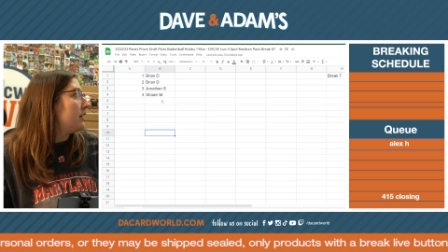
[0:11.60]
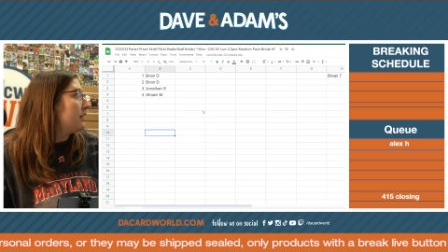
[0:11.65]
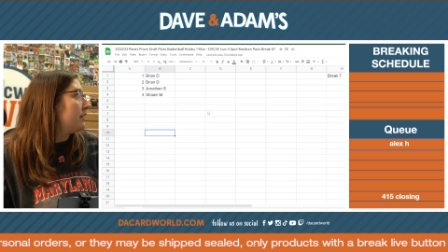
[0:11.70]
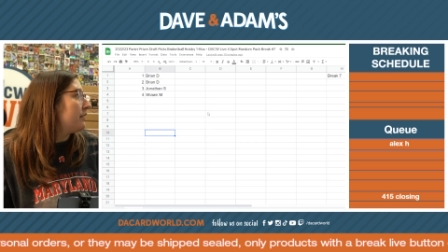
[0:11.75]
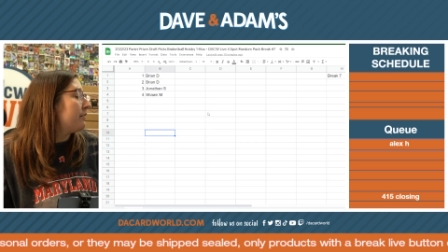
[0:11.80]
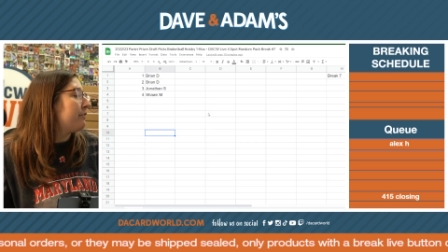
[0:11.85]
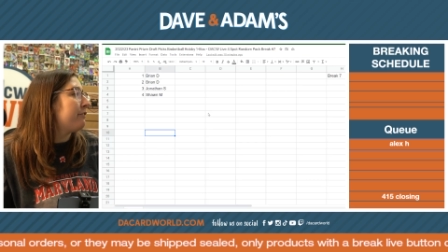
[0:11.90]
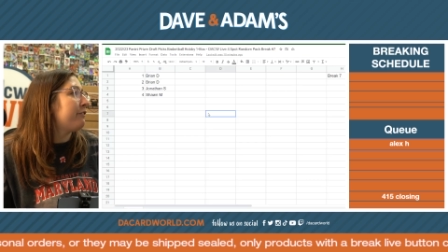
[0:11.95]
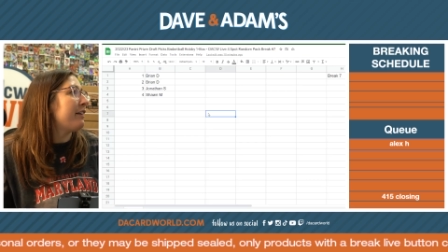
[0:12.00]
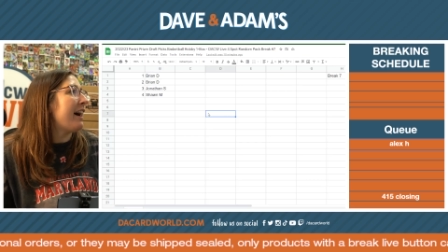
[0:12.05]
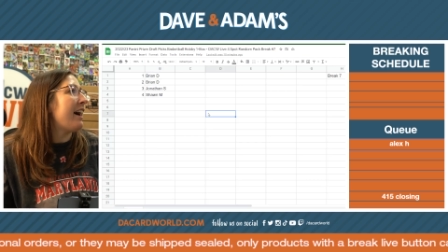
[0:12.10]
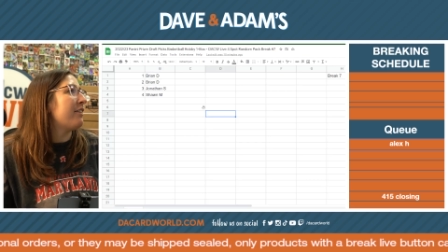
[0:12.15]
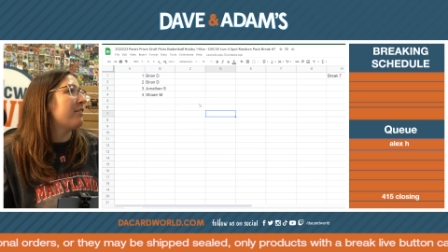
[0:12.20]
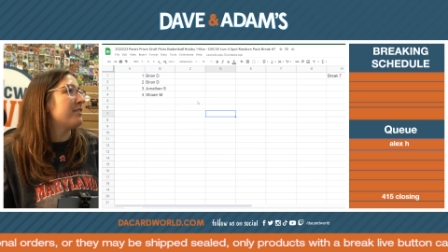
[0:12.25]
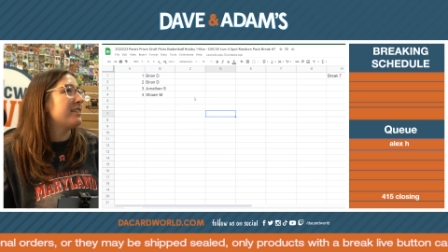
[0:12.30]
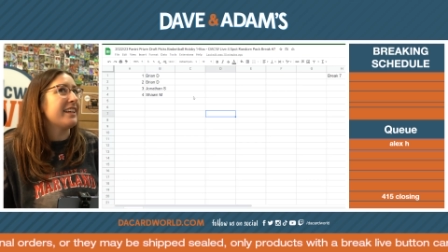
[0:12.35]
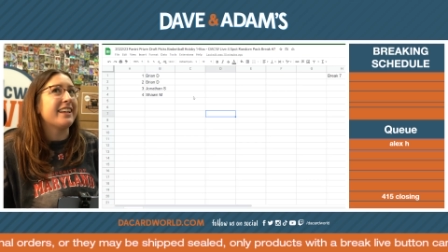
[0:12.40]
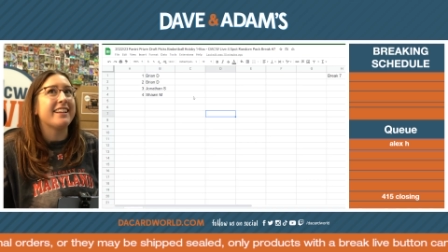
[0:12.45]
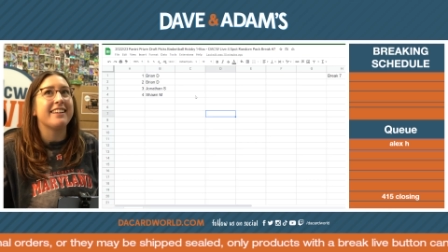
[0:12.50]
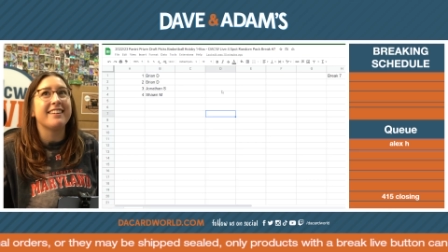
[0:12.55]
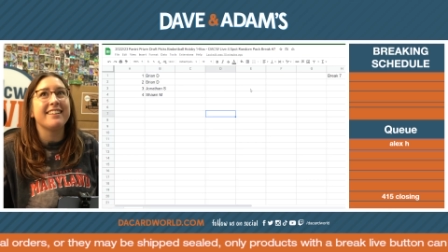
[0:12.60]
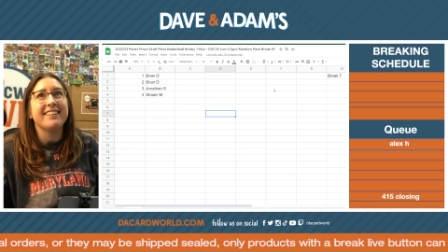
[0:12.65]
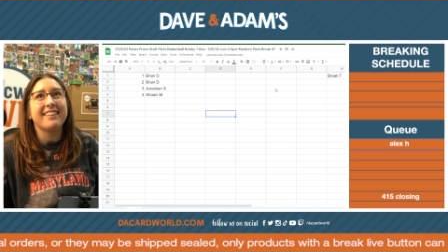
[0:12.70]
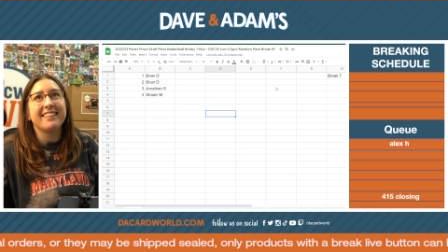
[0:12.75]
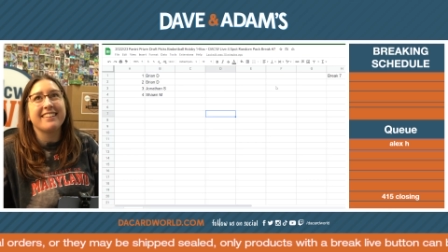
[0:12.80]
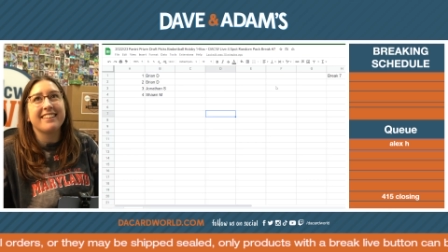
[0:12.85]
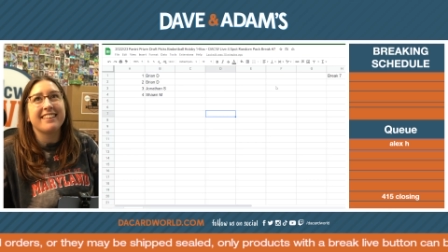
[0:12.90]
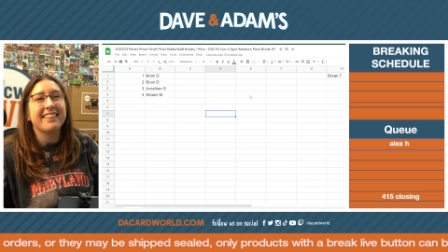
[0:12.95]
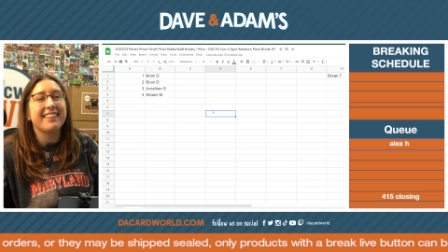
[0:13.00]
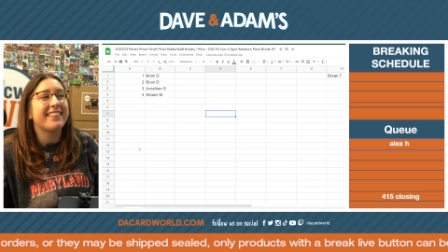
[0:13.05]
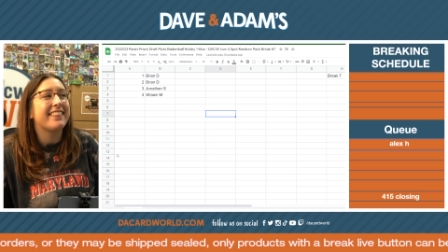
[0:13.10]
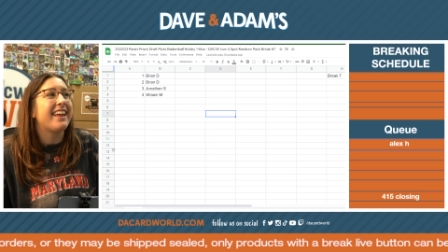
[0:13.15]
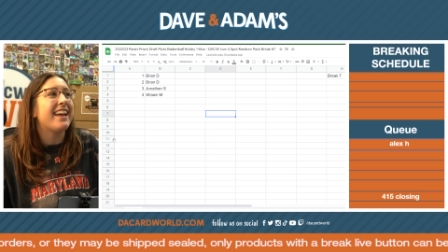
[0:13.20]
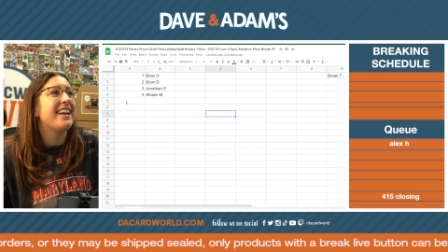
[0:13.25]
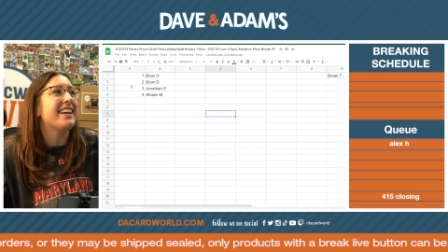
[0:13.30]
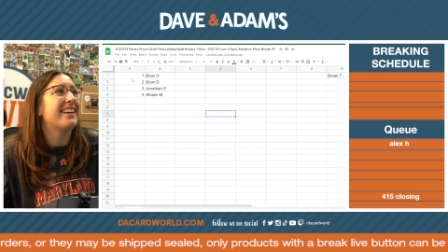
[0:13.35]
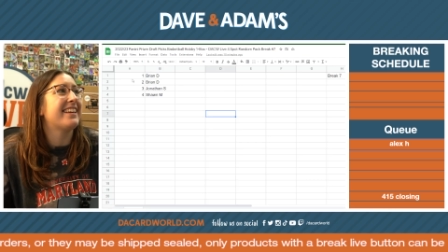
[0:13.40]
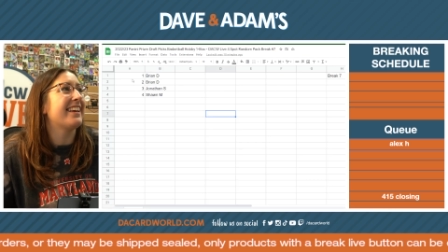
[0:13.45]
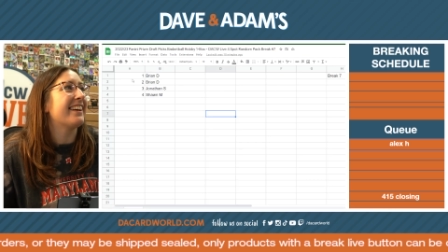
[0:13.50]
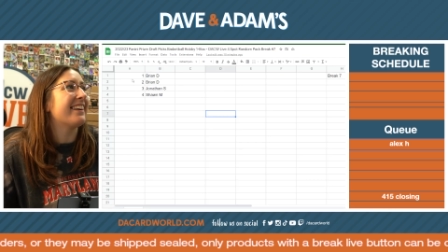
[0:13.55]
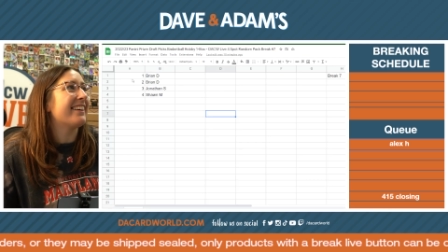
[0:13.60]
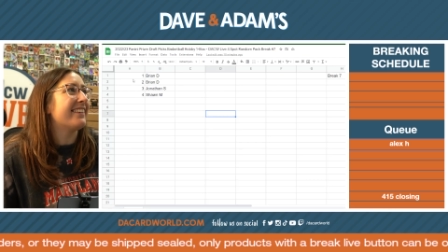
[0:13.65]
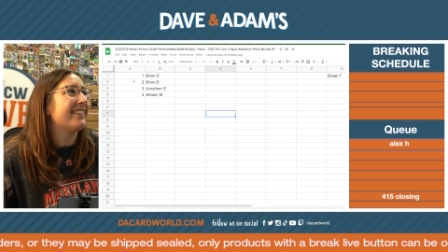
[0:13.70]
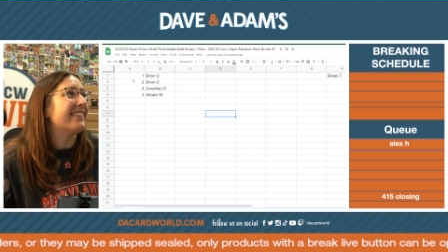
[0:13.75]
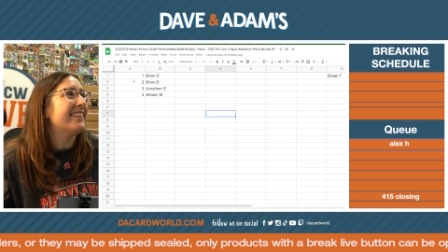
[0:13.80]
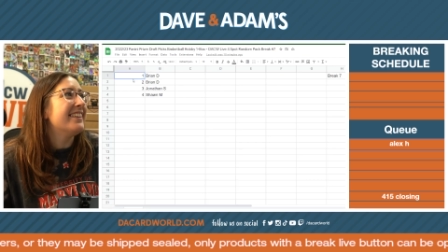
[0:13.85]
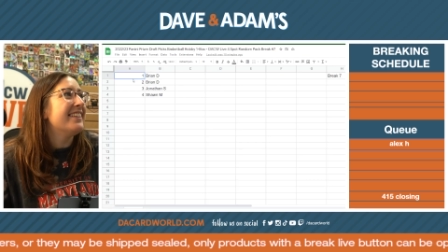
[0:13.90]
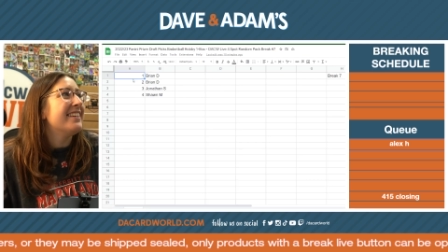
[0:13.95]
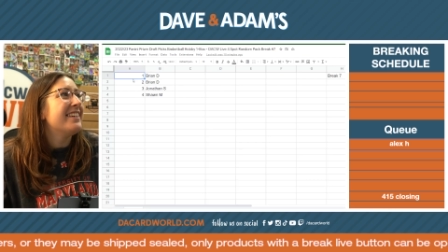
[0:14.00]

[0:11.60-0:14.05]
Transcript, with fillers: Founded. Thank you.